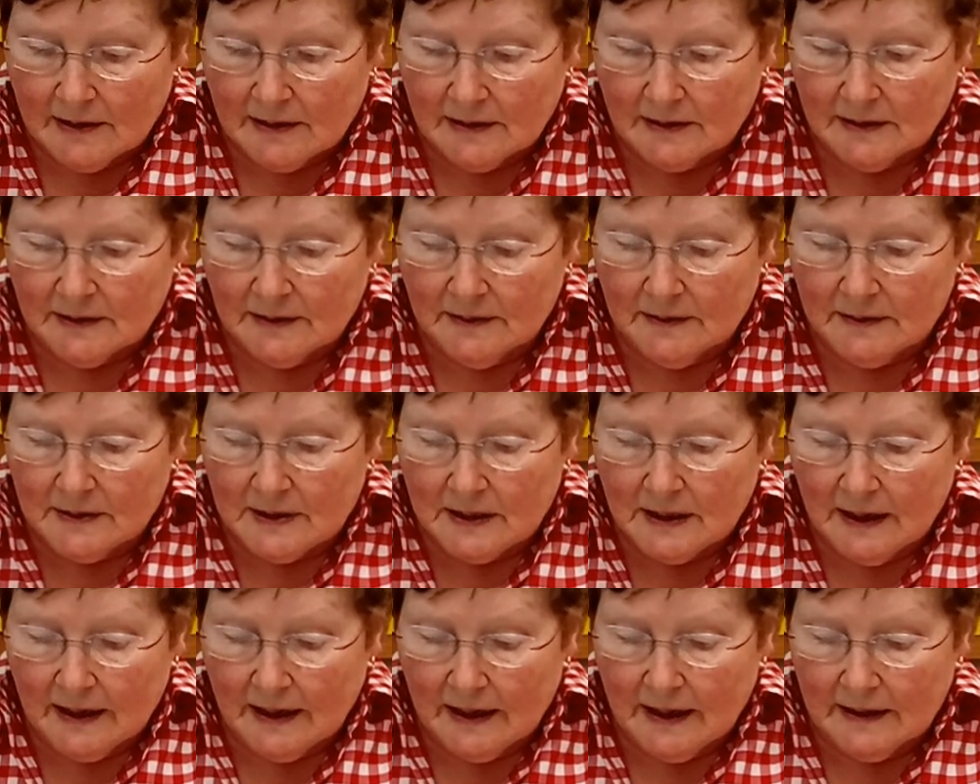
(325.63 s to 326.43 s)
glue
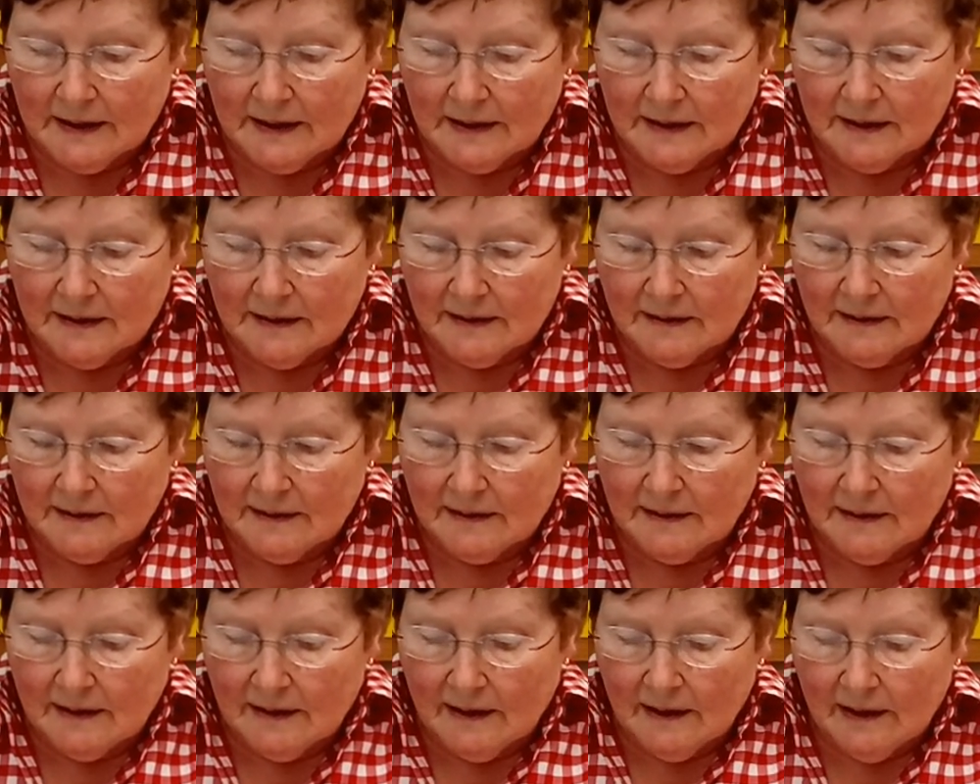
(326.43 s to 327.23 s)
dot
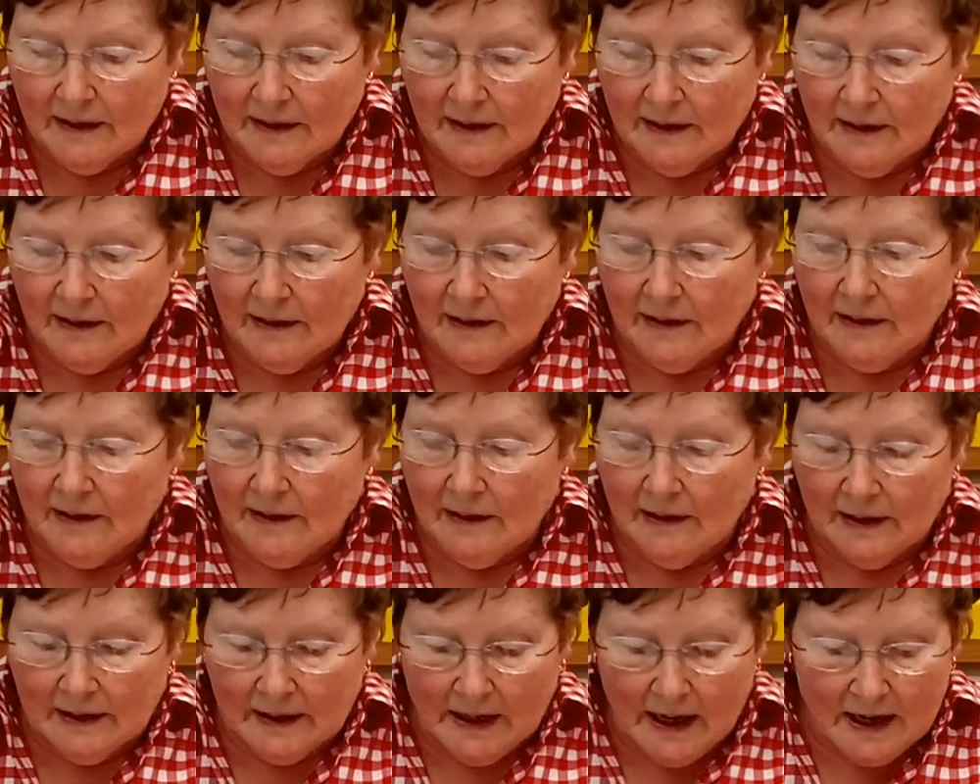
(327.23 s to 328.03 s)

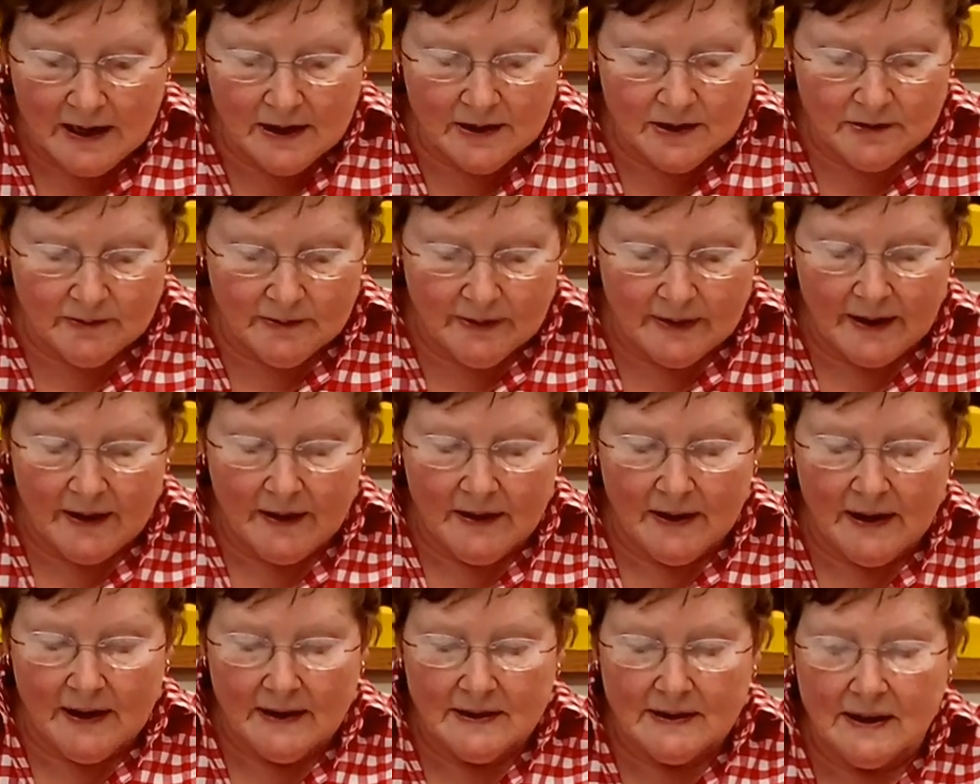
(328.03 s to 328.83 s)
on each one of
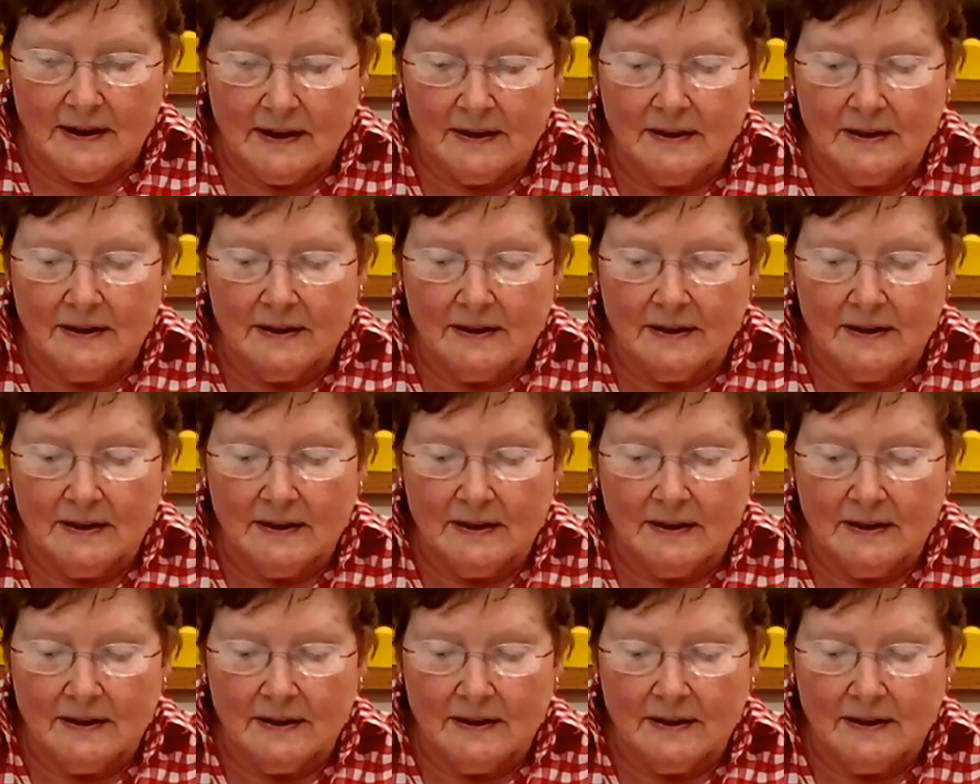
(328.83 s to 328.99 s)
these.